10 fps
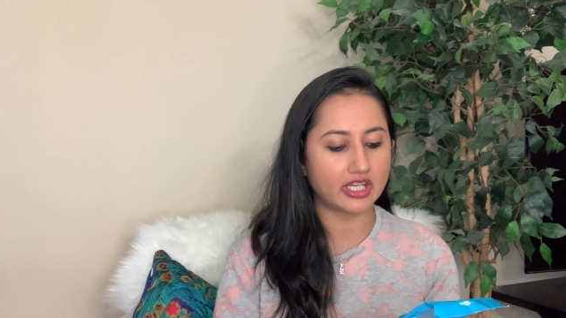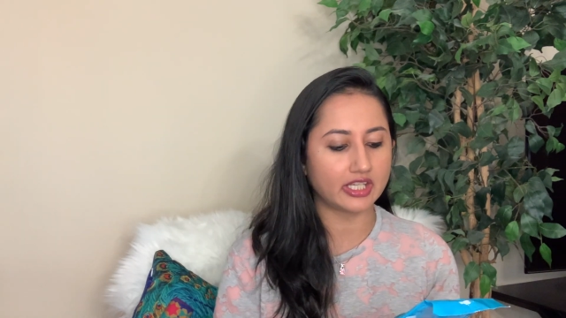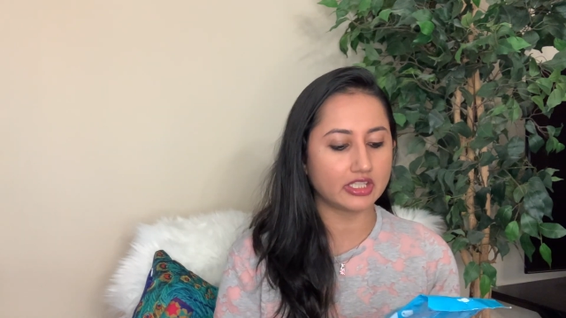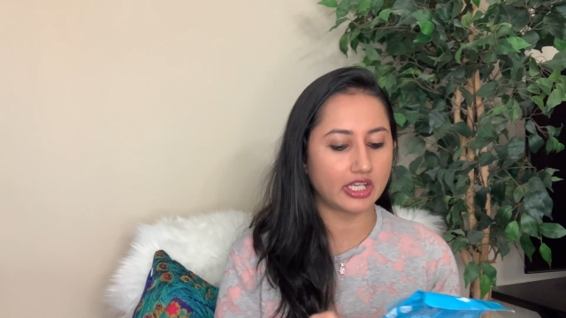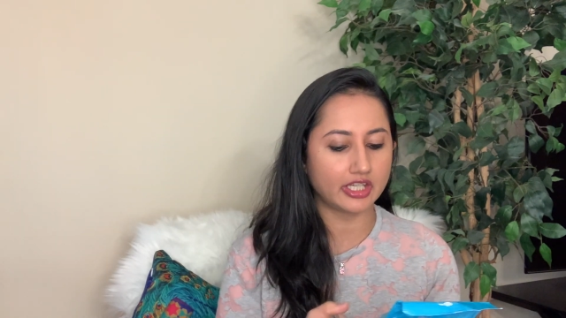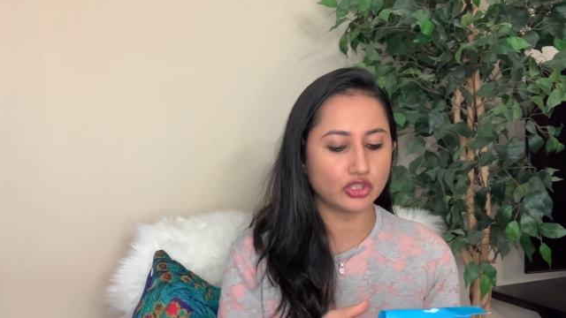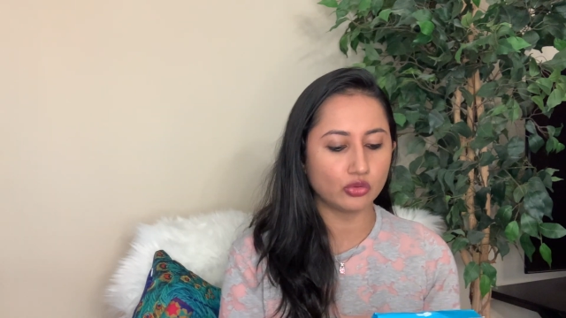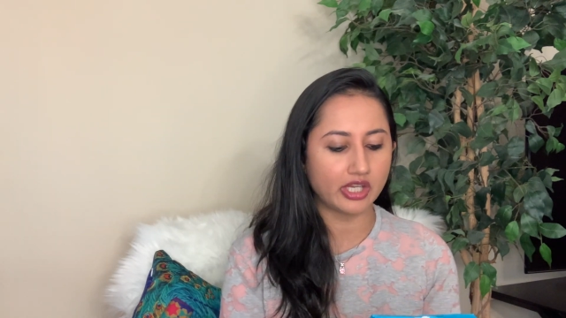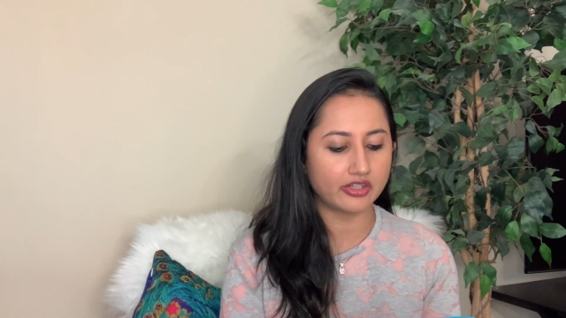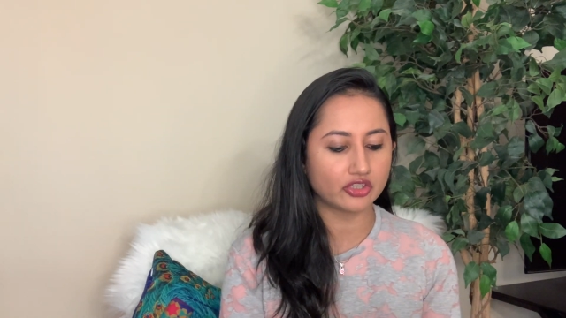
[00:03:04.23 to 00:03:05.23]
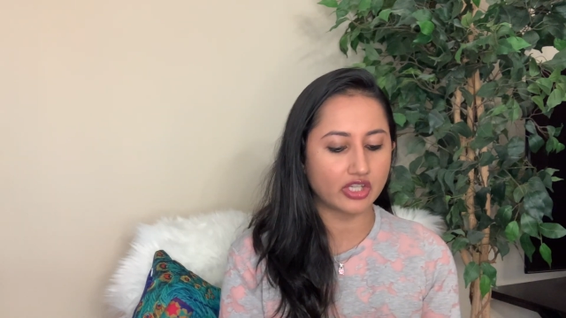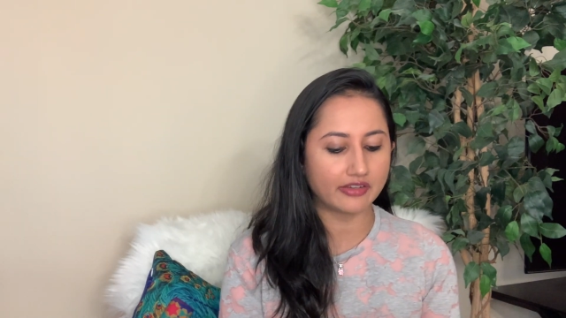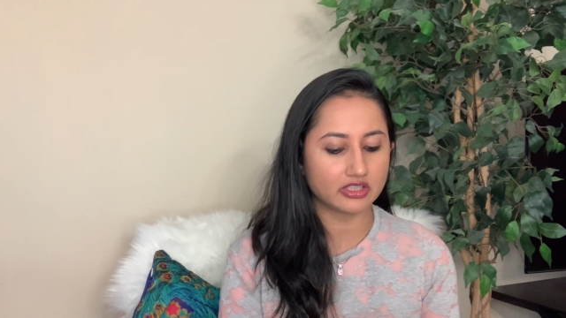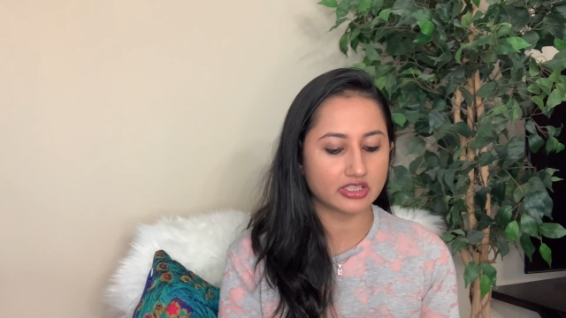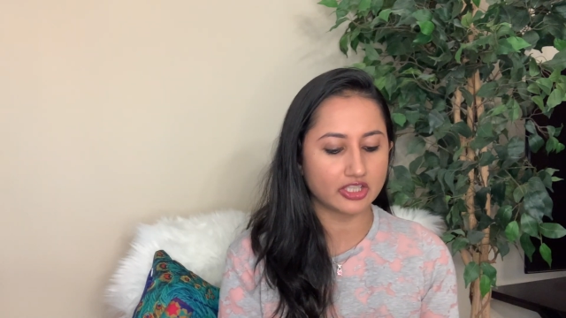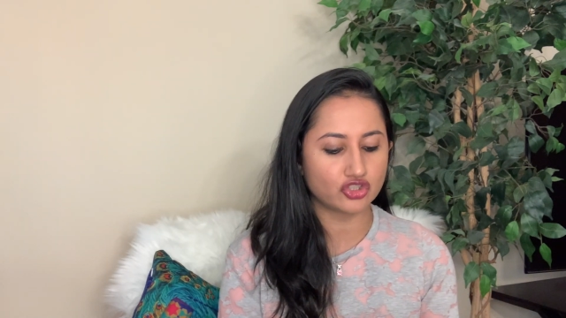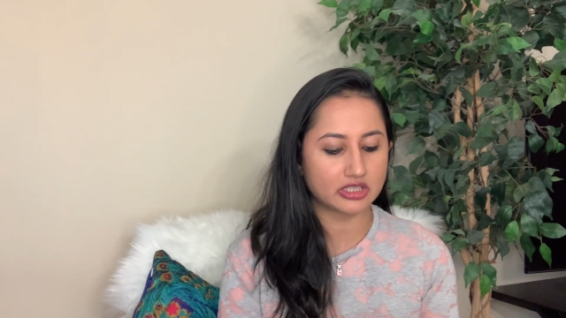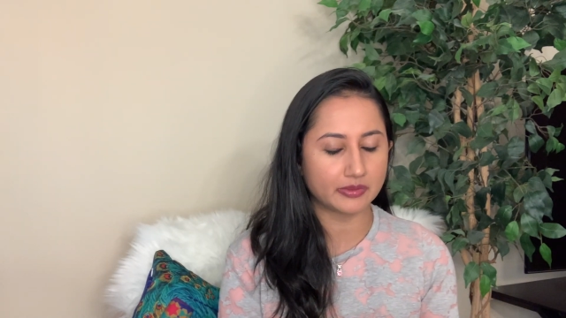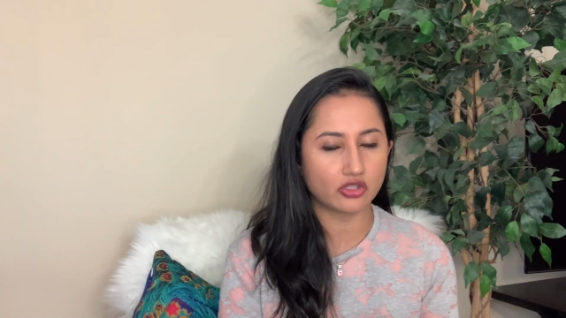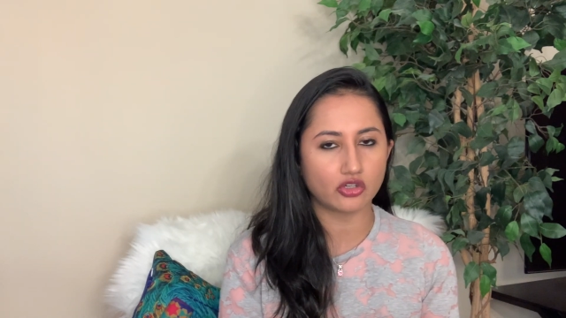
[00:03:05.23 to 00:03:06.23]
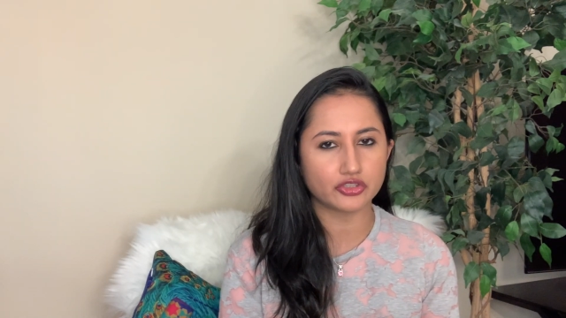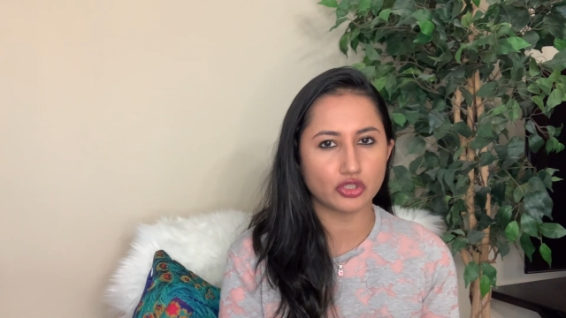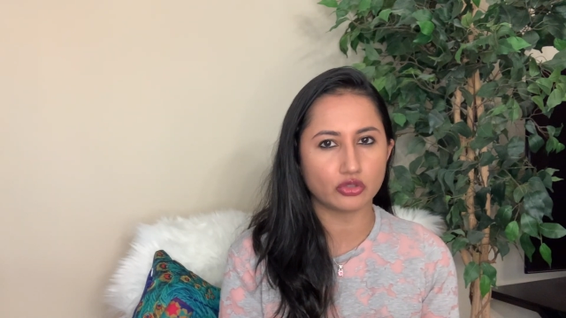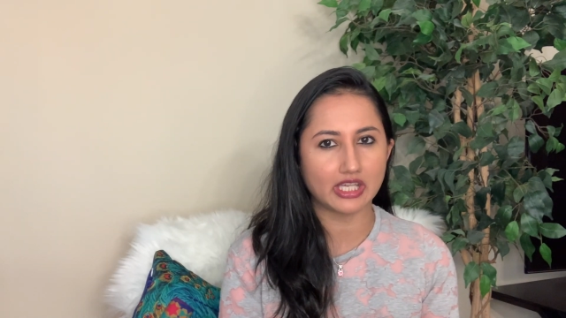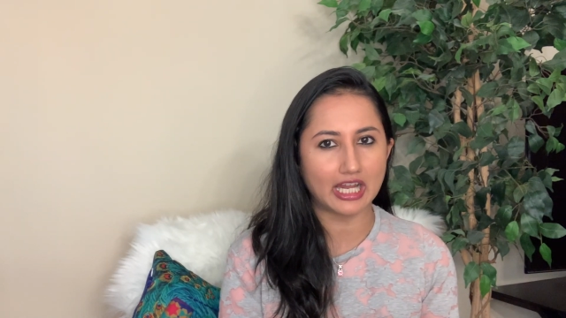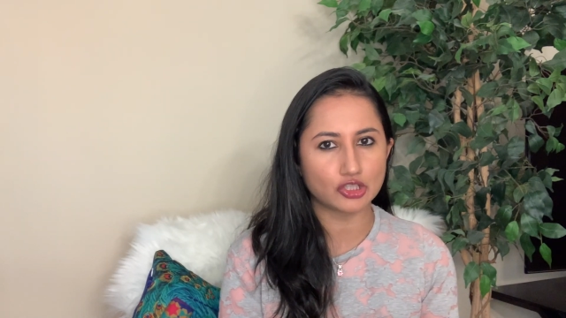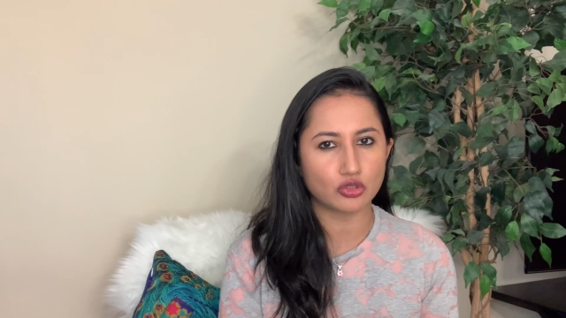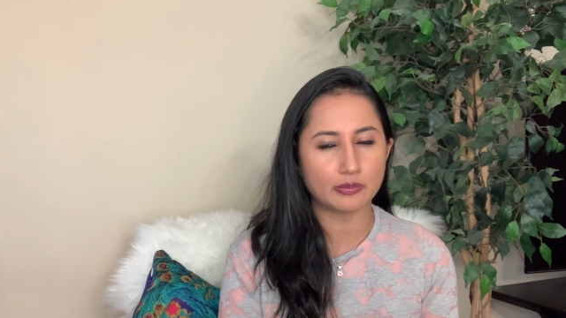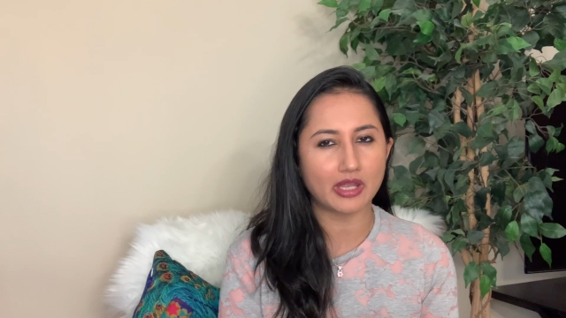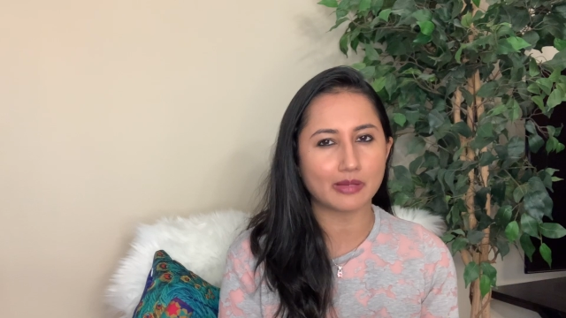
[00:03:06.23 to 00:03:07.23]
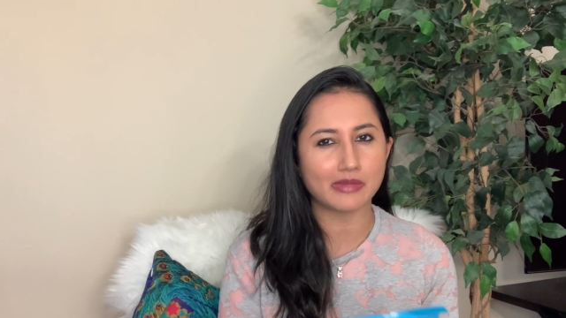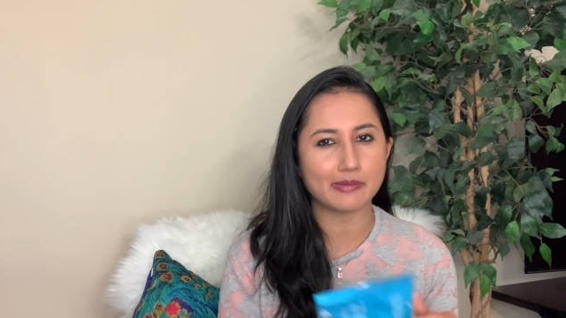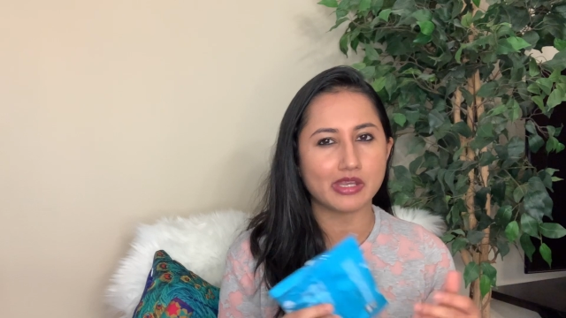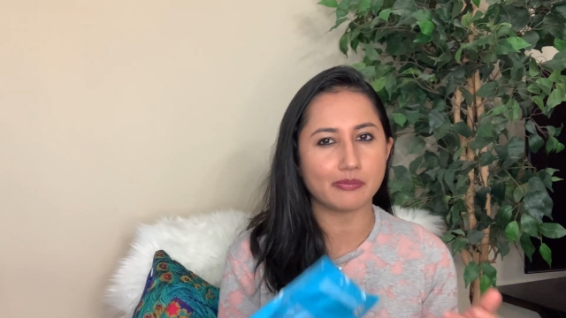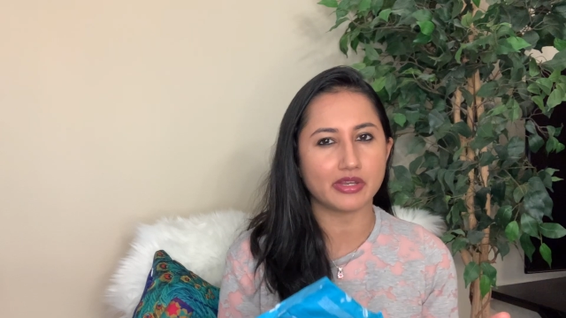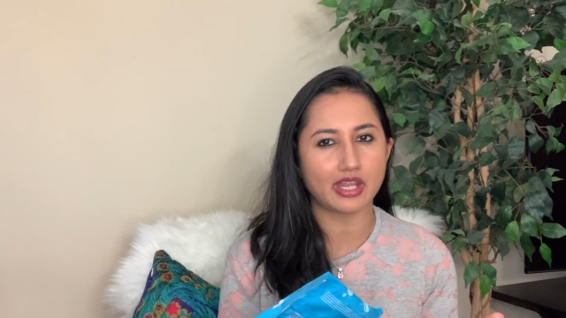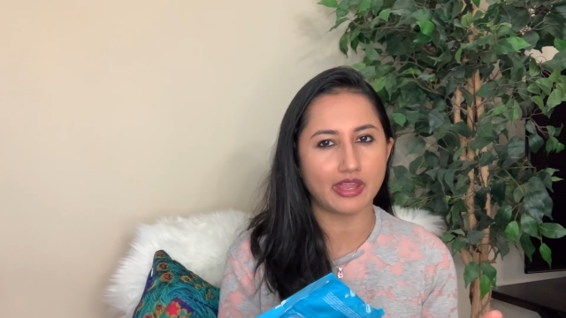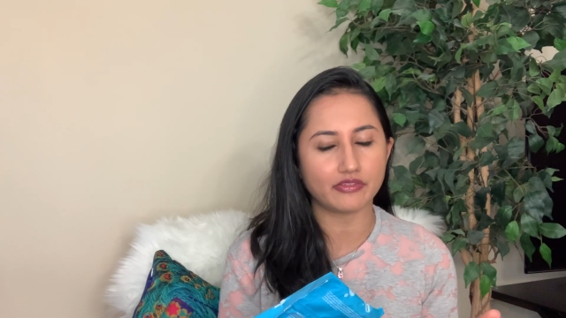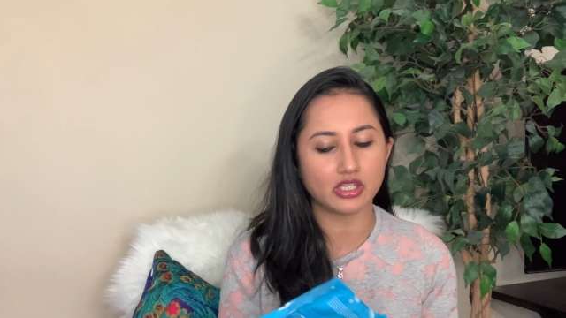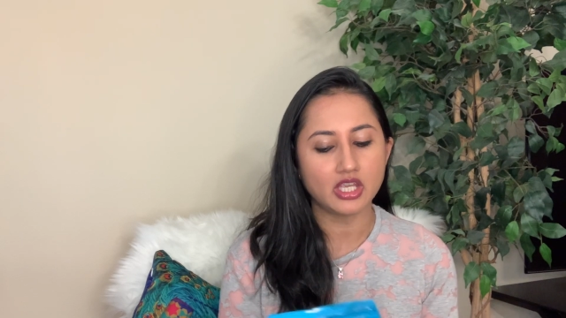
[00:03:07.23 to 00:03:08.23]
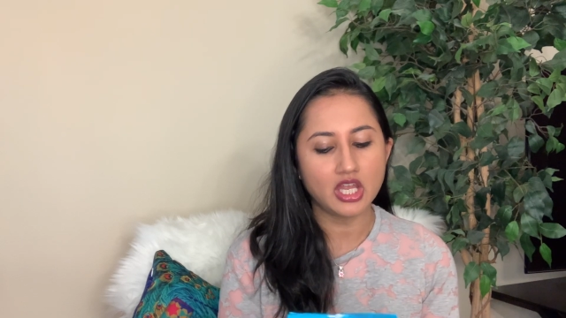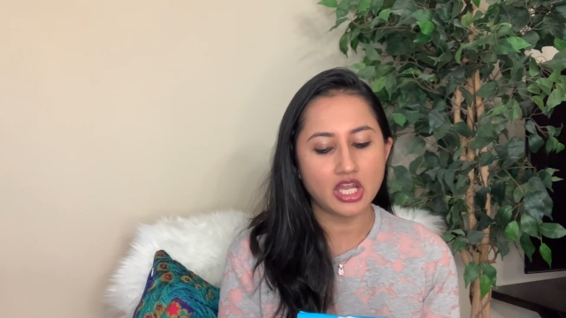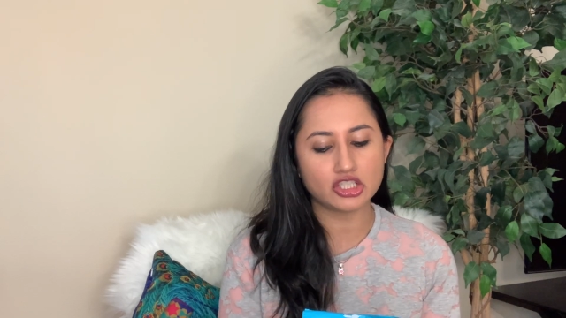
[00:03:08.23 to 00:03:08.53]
And I do carry a travel size just because, you know, the actual pack might be a bit heavy.